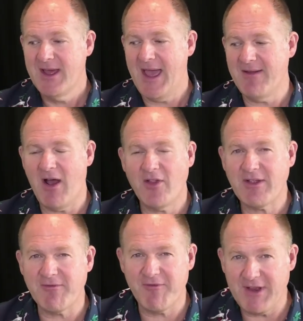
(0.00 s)
and I
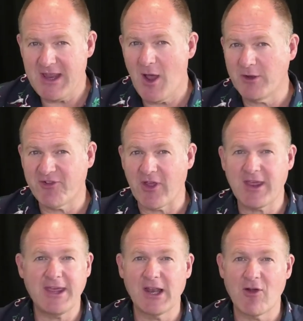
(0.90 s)
think video is the
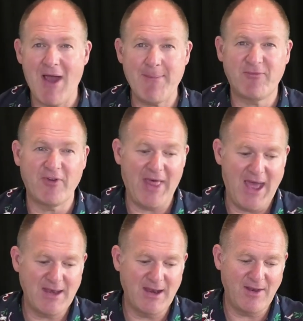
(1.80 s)
killer app for
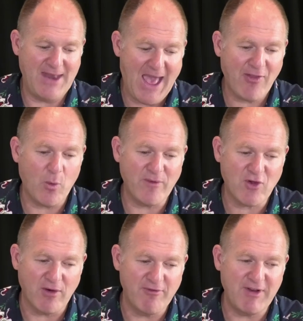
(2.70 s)
that. You know, now that we've
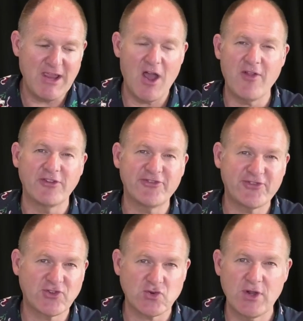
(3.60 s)
got video that
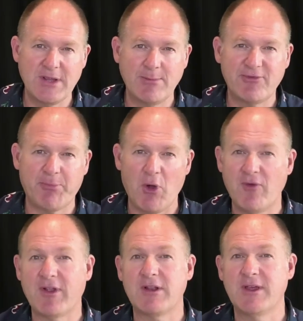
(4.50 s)
streams
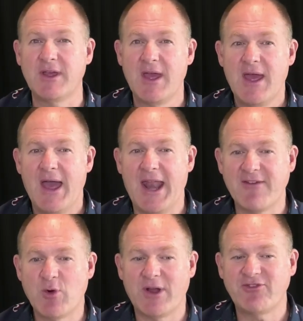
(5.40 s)
perfectly and
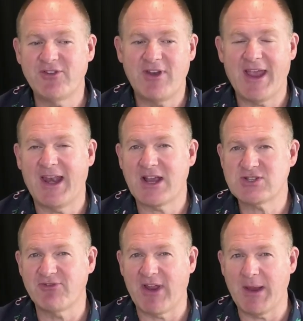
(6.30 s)
everyone's internet
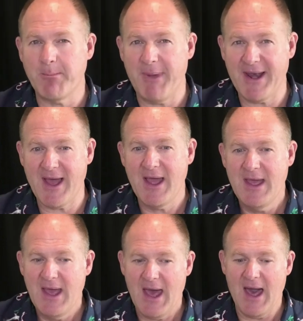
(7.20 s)
connection is getting better,
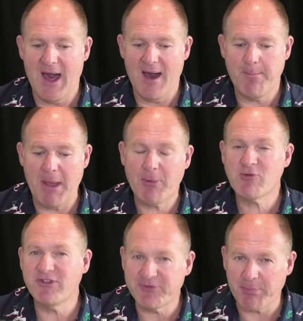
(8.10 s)
uh, people
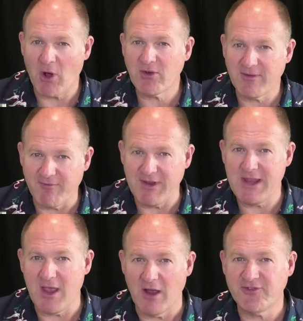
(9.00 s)
respond to
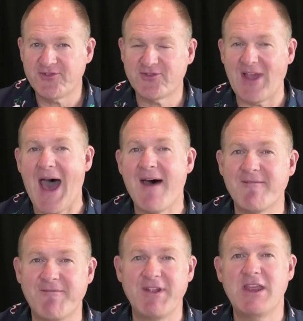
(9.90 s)
video. Start
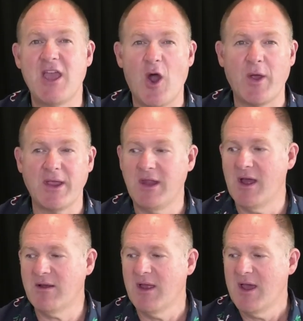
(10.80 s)
videoing, you
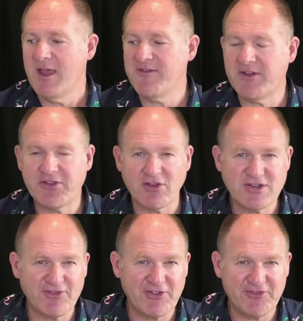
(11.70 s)
know, even if it's
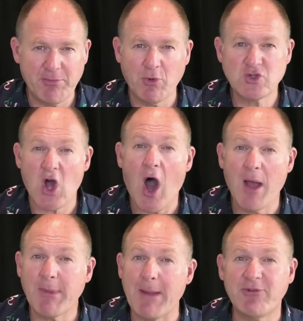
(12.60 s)
just a simple
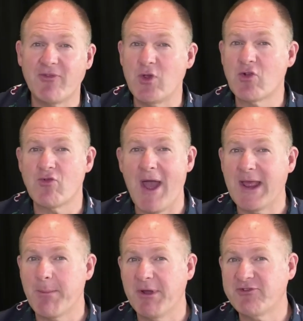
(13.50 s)
time lapse of you
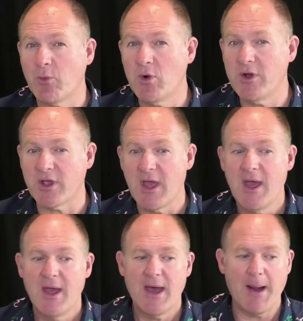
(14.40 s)
creating a piece of work.
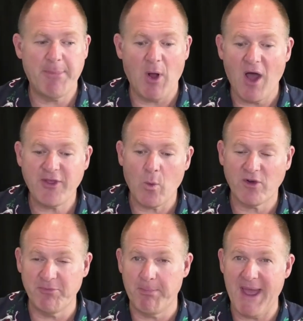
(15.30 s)
Uh, but I think
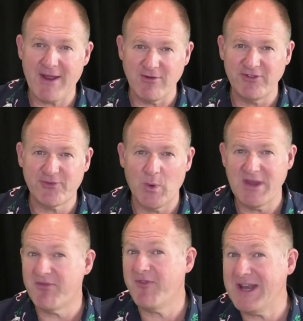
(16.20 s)
what's better is when
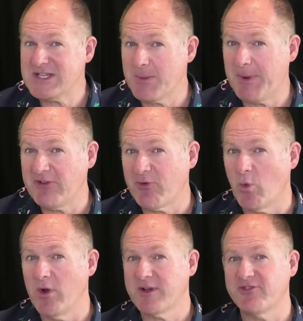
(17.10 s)
you finish a piece of
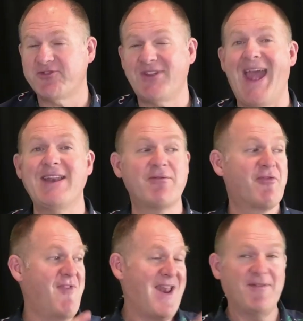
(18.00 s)
work to stand in
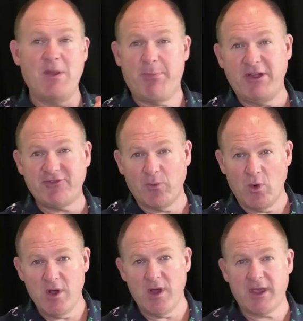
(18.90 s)
front of your piece of
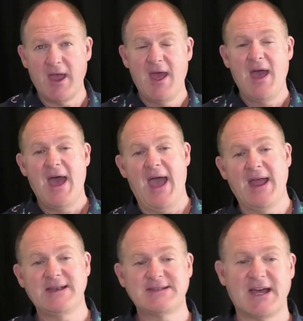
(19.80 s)
work
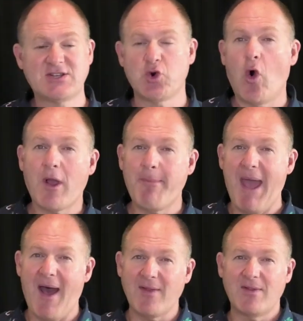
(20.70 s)
and uh, talk
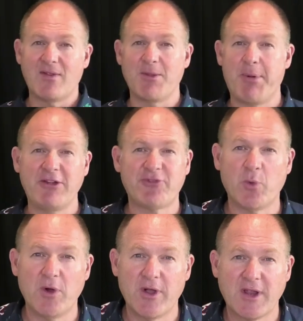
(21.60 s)
about the piece of
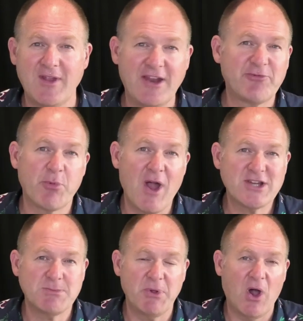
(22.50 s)
work and the
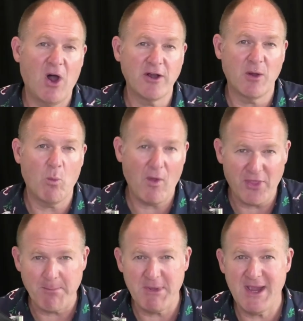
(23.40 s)
inspiration behind it and what
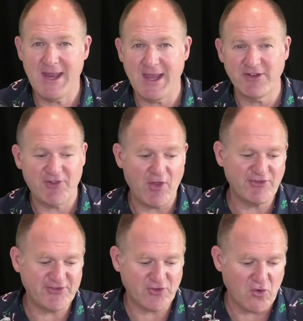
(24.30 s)
the meaning is and the
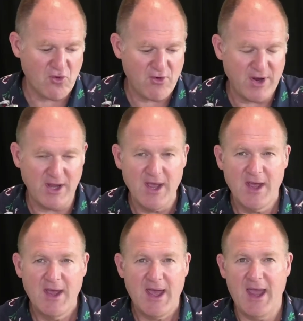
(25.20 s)
story
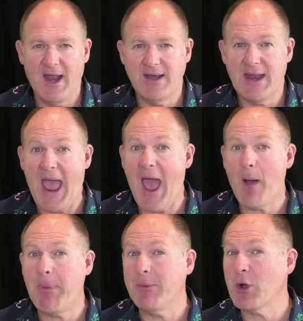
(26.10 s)
and how
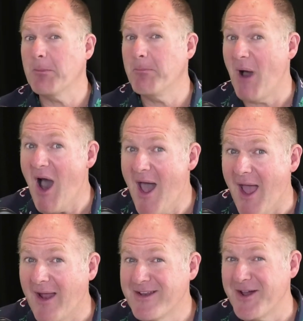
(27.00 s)
people can buy
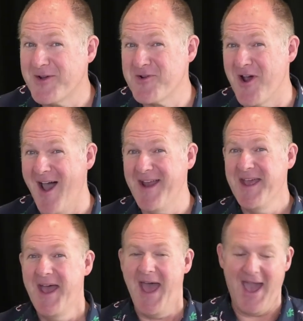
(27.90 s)
it, right?
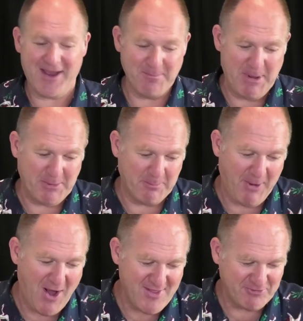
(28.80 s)
How can people
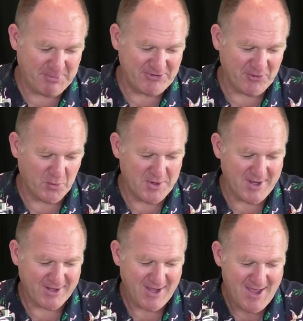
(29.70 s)
buy this piece of
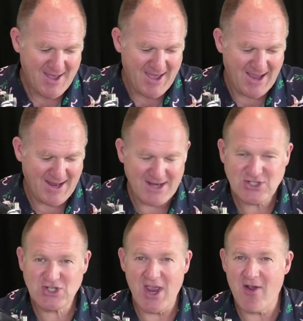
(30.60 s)
work and, and
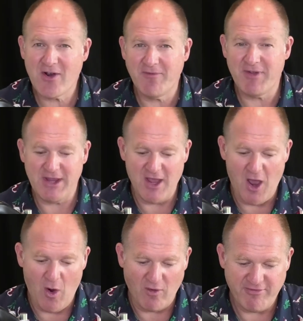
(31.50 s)
share it on
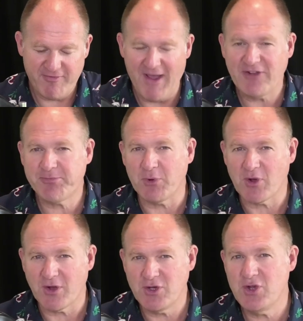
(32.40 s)
video, on
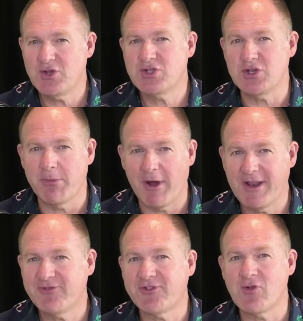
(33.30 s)
Facebook, on YouTube, on
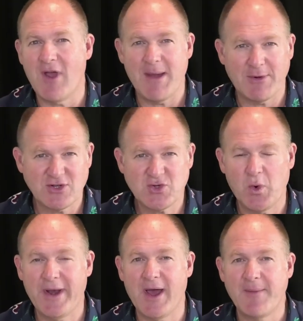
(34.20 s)
Instagram, on
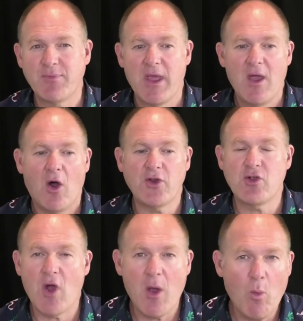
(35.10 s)
Twitter, on
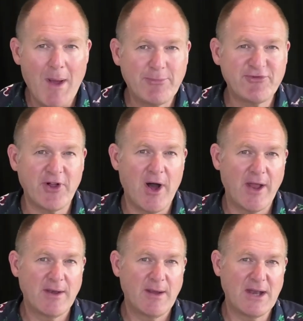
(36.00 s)
your own website?
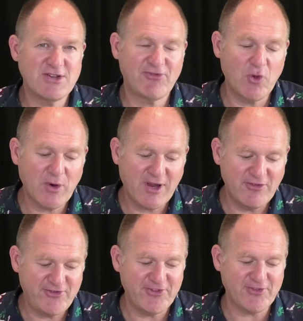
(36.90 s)
Just do it
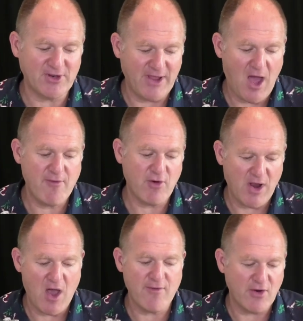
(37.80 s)
consistently over and
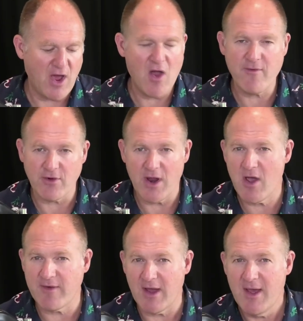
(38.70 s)
over and over and
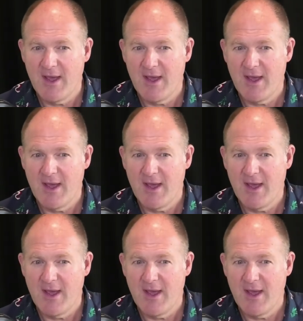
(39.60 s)
over.